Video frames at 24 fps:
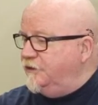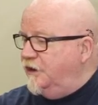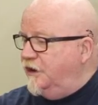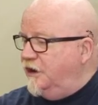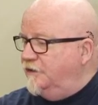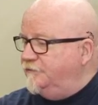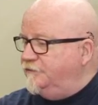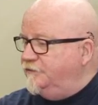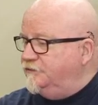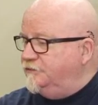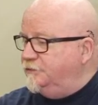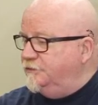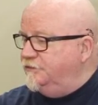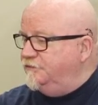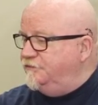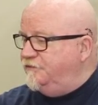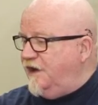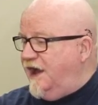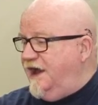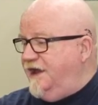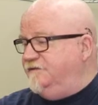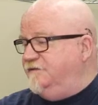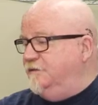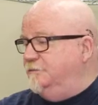office with
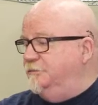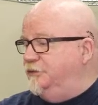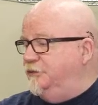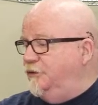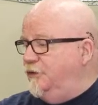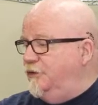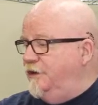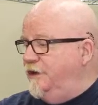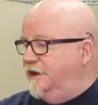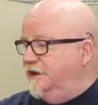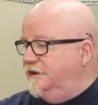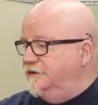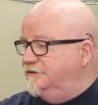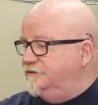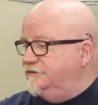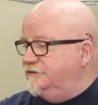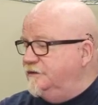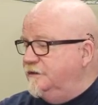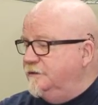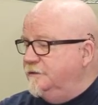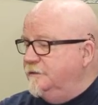five employees?